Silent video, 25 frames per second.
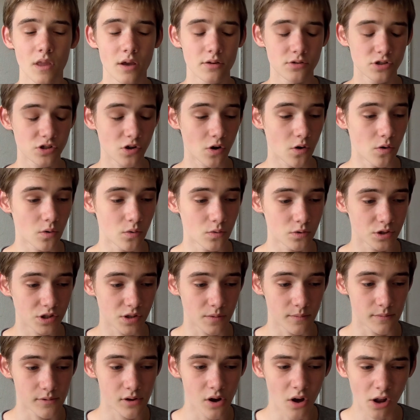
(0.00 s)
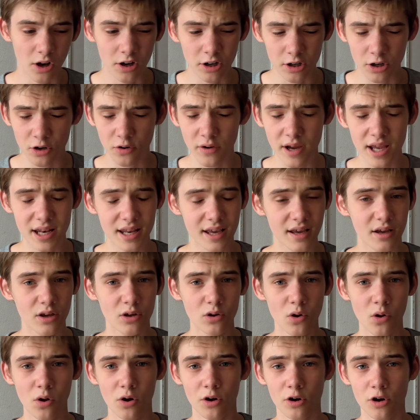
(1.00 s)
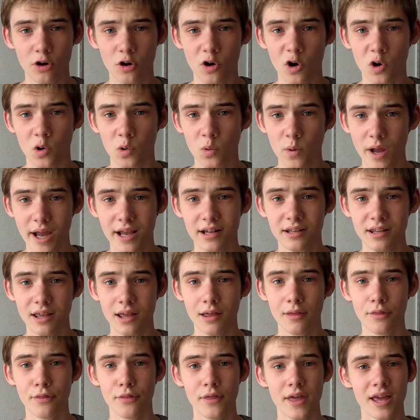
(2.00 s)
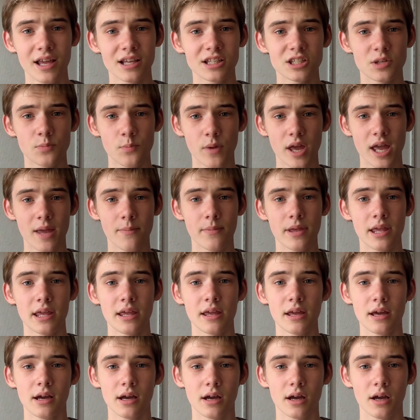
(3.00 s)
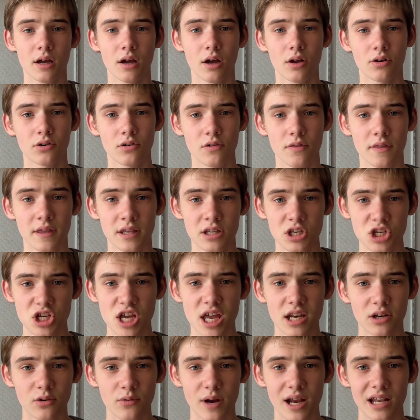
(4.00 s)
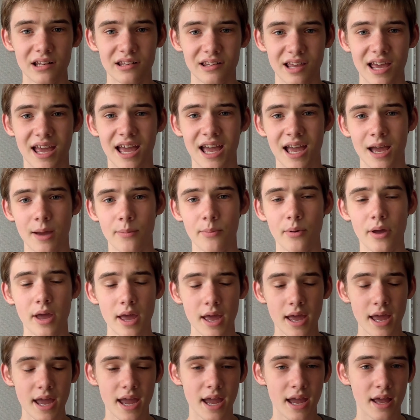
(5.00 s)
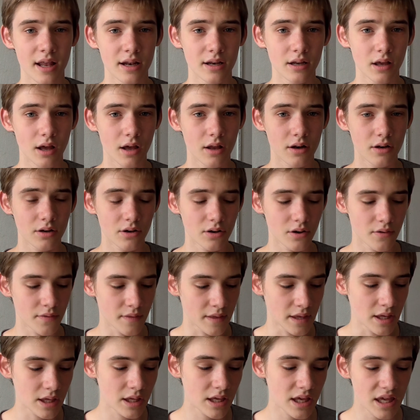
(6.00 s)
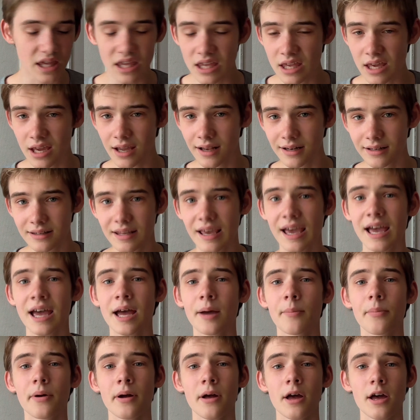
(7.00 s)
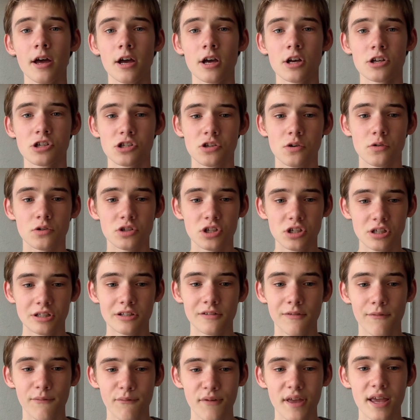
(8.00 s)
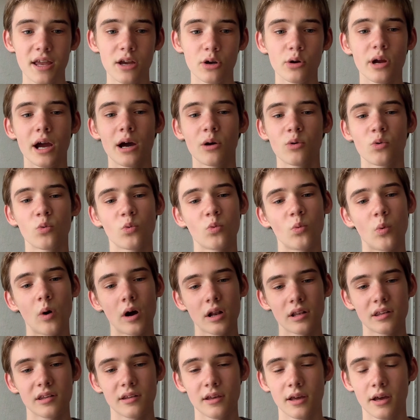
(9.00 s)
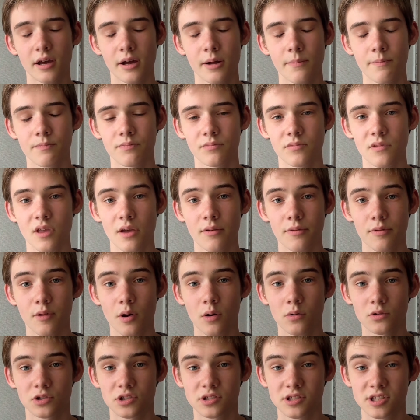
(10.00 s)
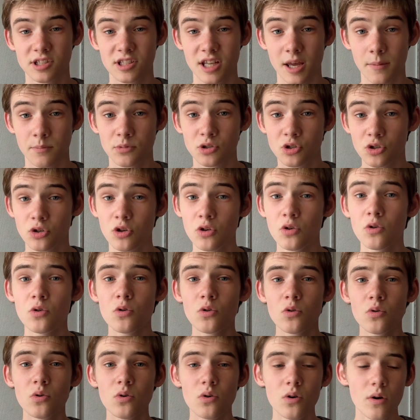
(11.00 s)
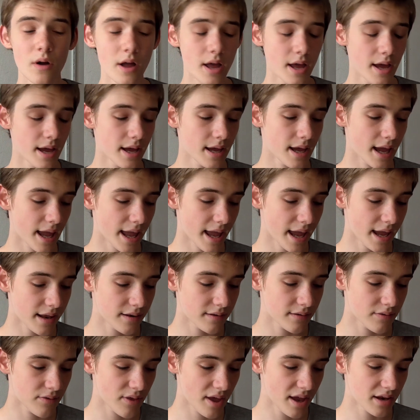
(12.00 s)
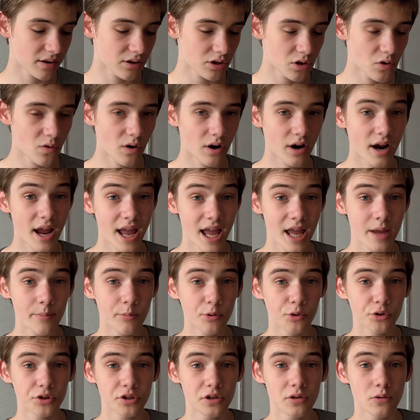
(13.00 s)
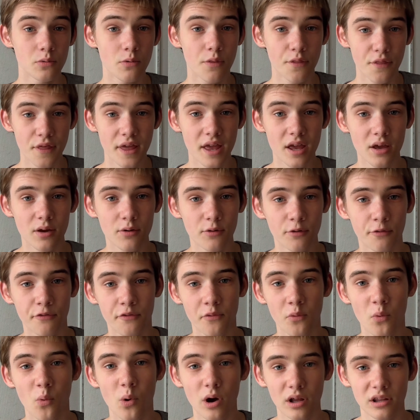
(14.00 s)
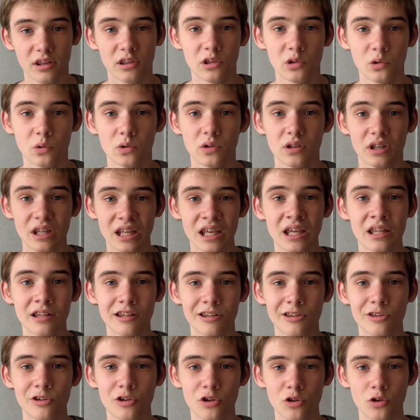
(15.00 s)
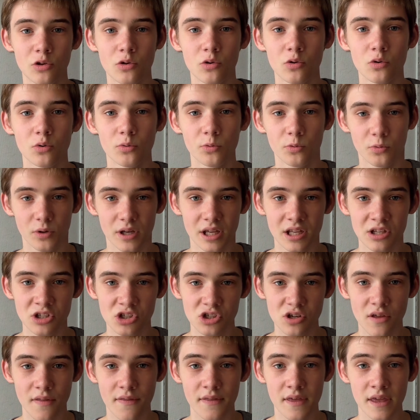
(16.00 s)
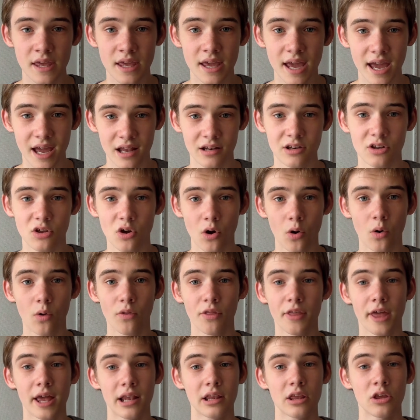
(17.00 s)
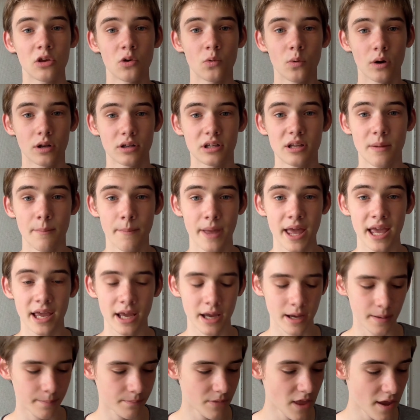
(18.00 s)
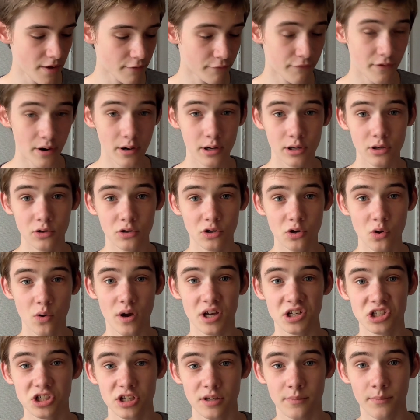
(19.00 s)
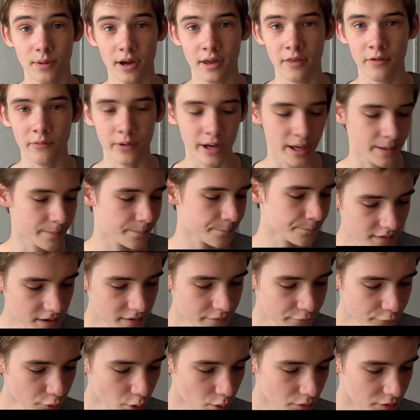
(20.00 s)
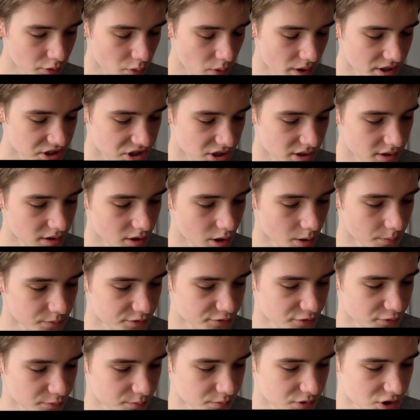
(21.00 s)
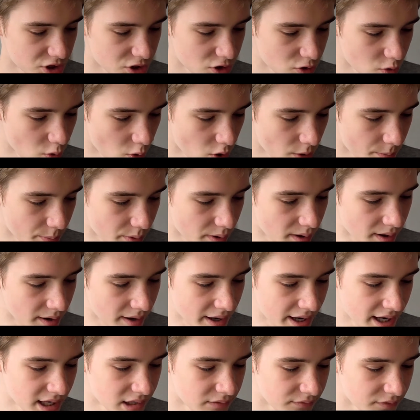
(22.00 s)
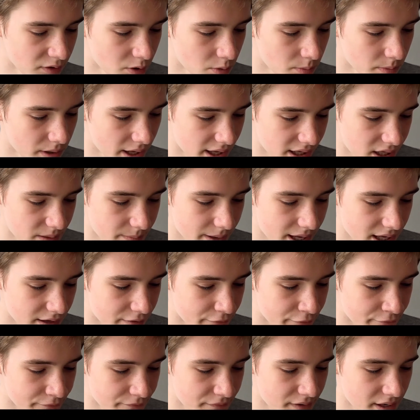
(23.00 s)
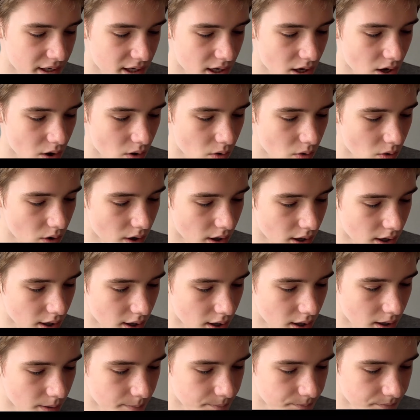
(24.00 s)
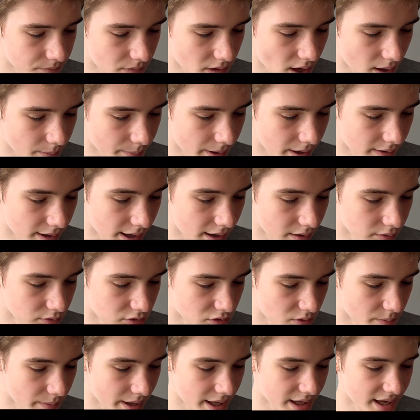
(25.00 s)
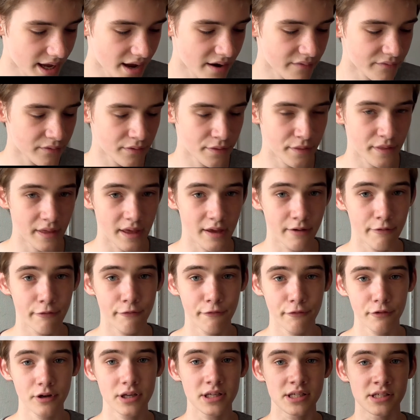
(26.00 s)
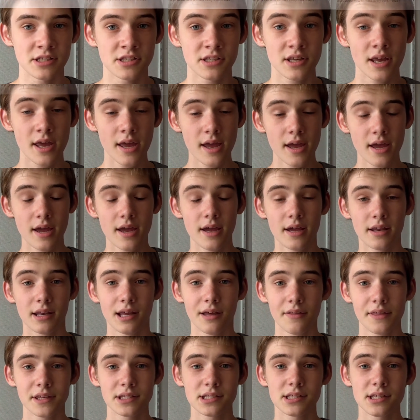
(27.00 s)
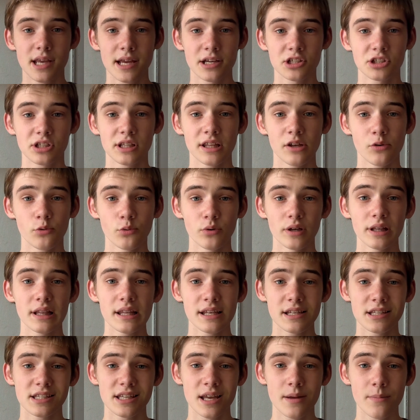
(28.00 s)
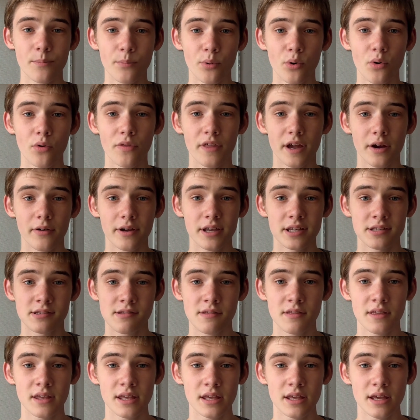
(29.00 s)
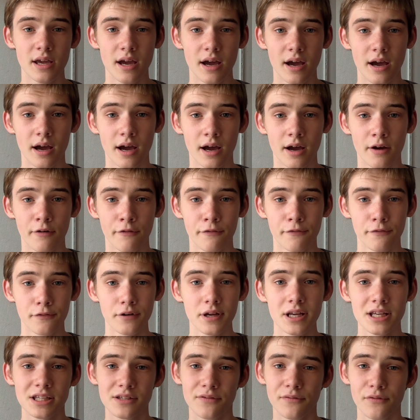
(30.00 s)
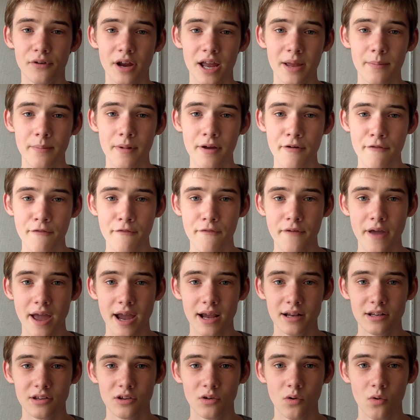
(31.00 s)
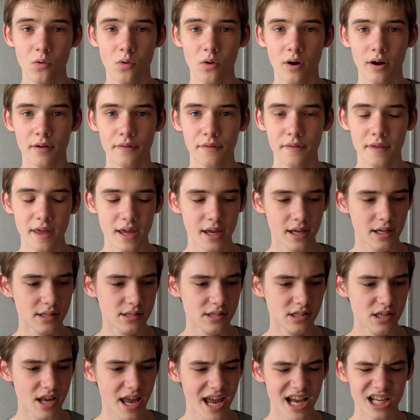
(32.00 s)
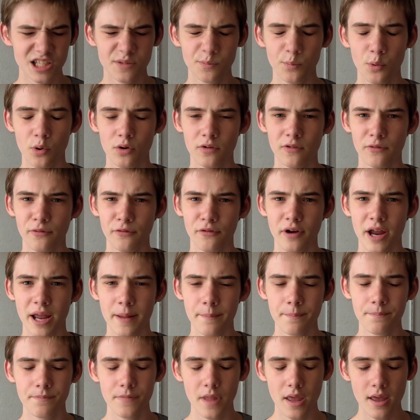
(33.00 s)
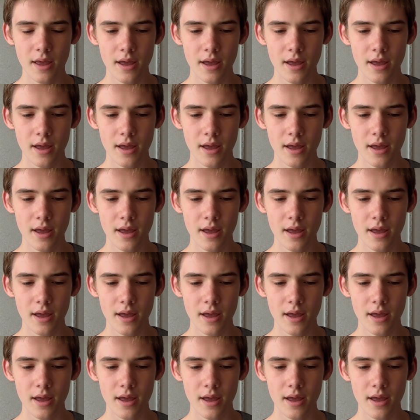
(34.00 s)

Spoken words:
So some color grading, color correcting things, maybe under the generate tab and under the keying tab. So just figure out what those steps do, and then you are able to think of what you'll need to reach the end goal that you want to make. Very good question, by the way. The fourth question comes from Scorper. Hitfilm, can you make a video about how to make everything freeze? Now this is actually really simple. There is the freeze frame effect, or I think it's export frame,